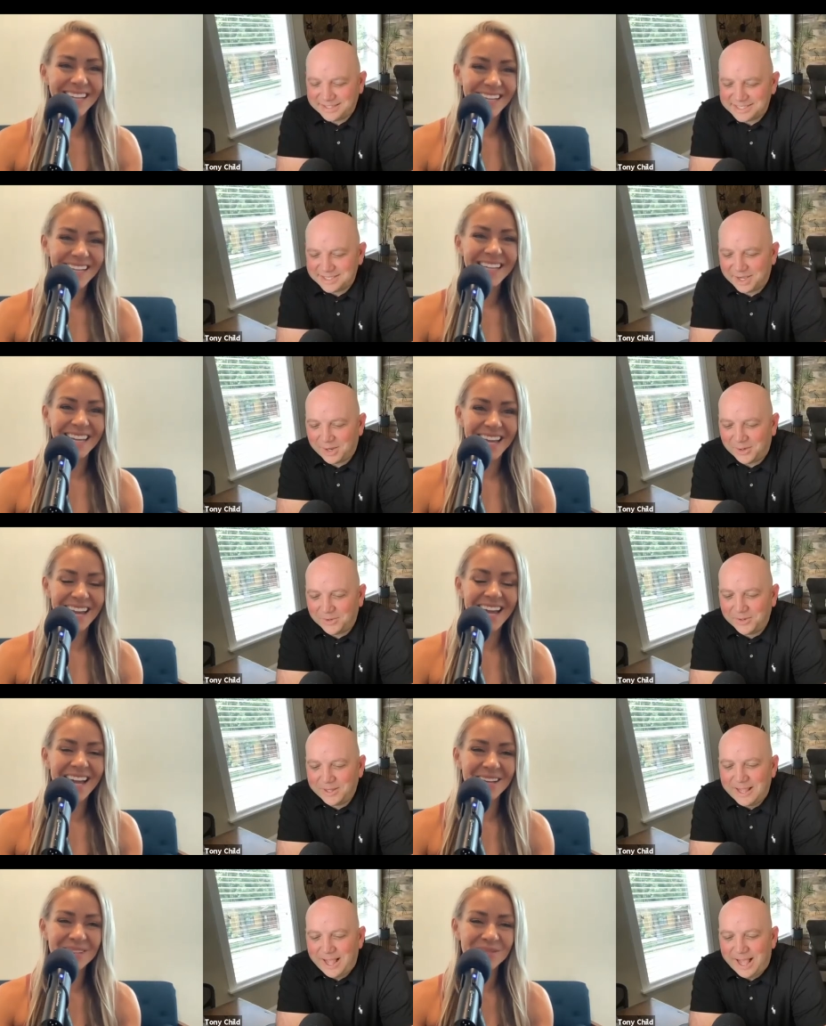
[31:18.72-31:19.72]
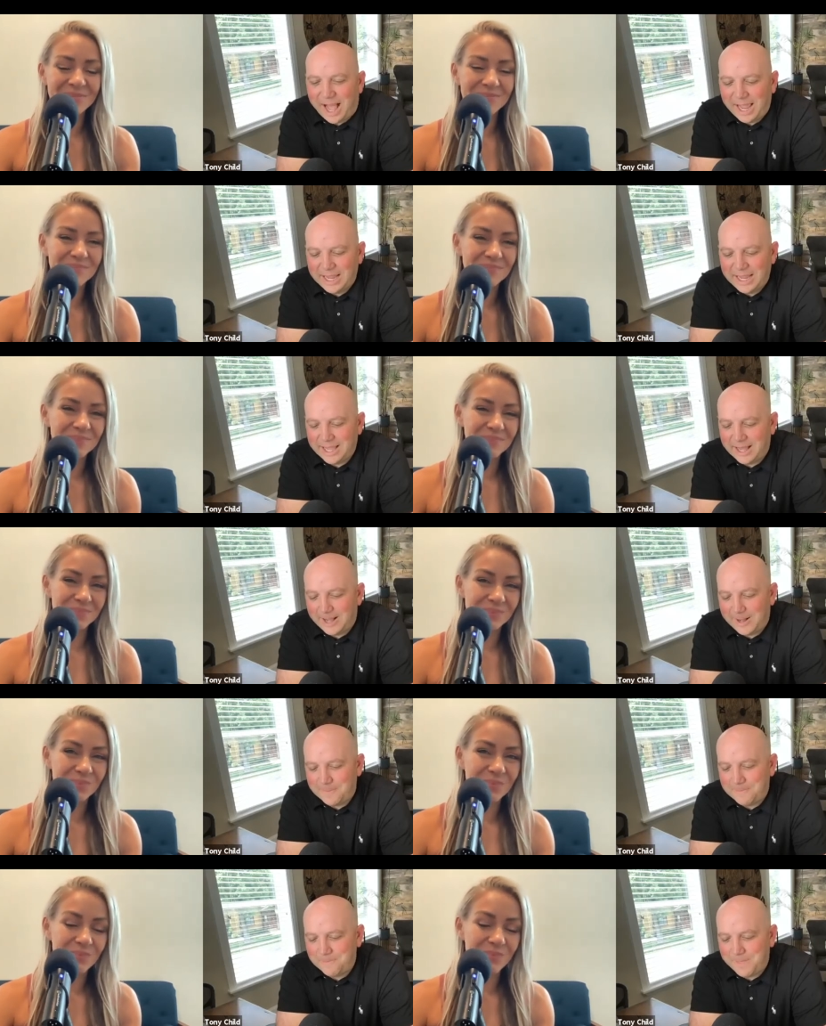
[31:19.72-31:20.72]
Speaker 1: So yeah. I,
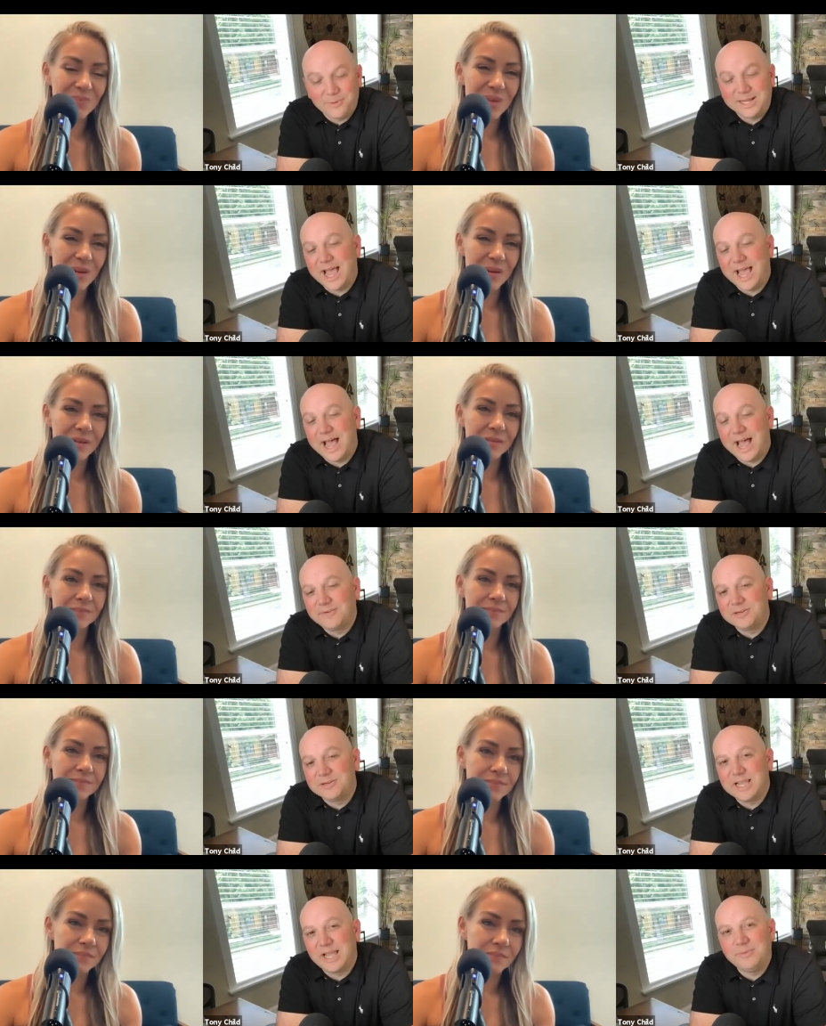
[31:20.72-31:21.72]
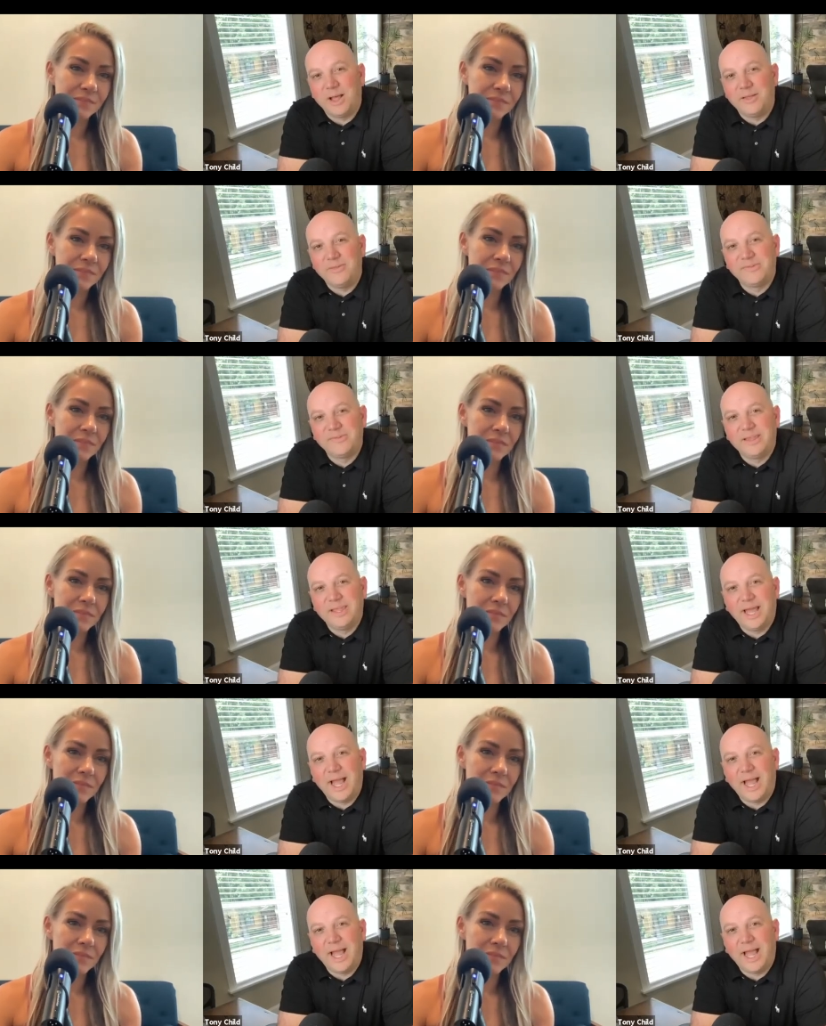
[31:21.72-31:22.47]
um, anyways, after seven months,